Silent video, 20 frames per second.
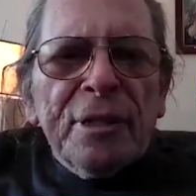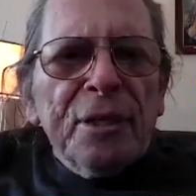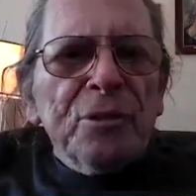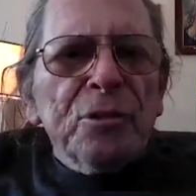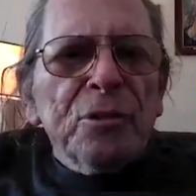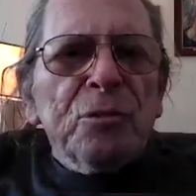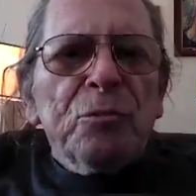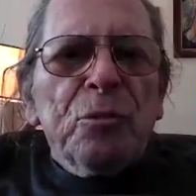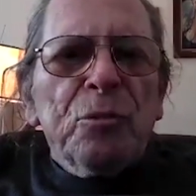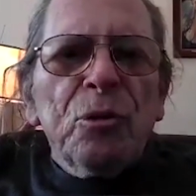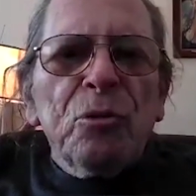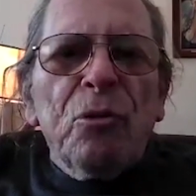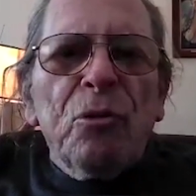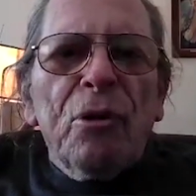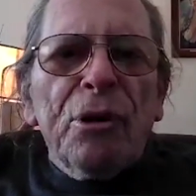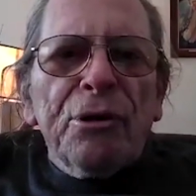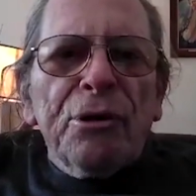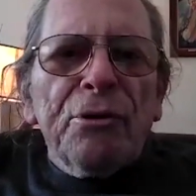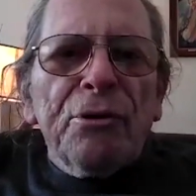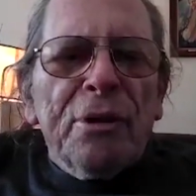gets more
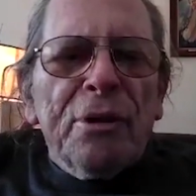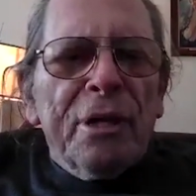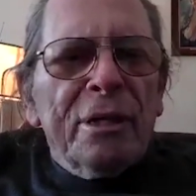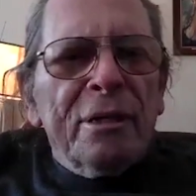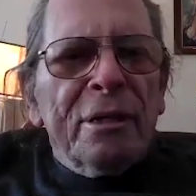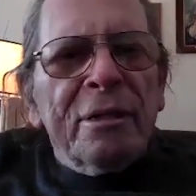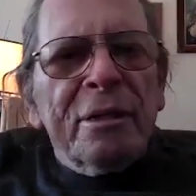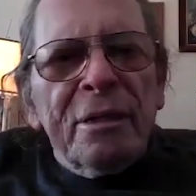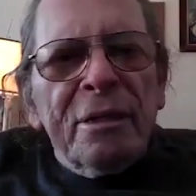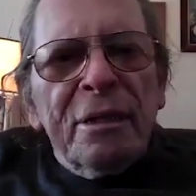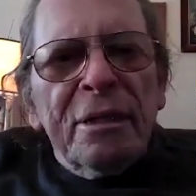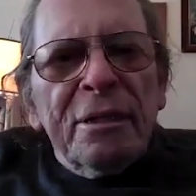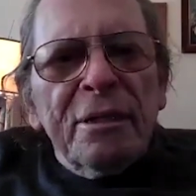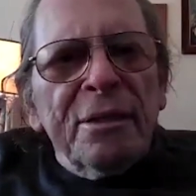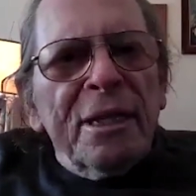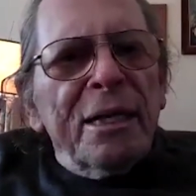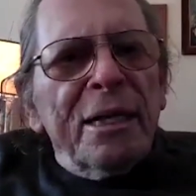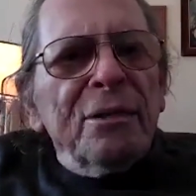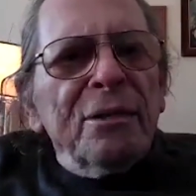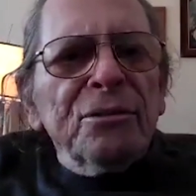water than
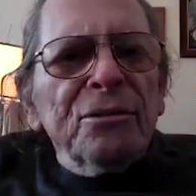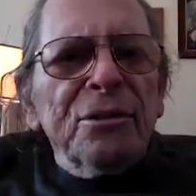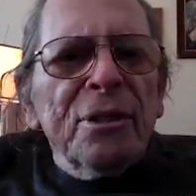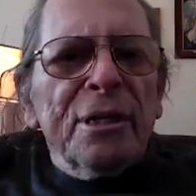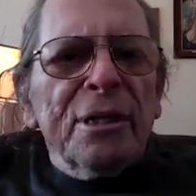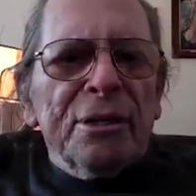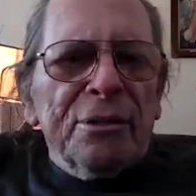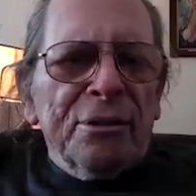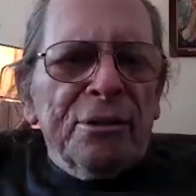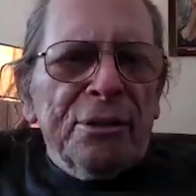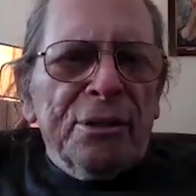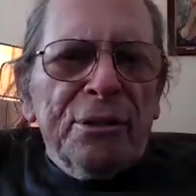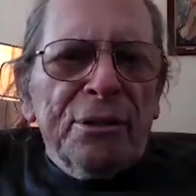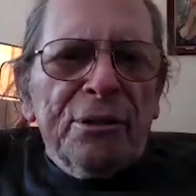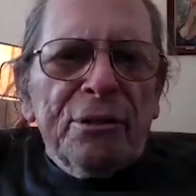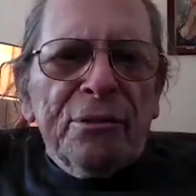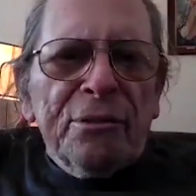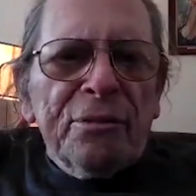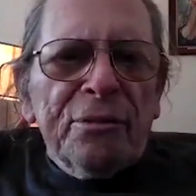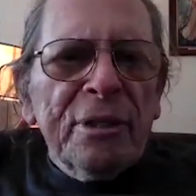the outside of the
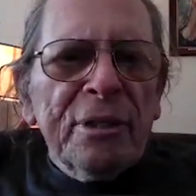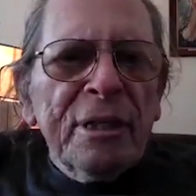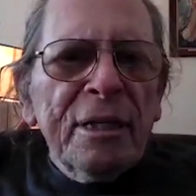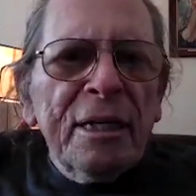curve.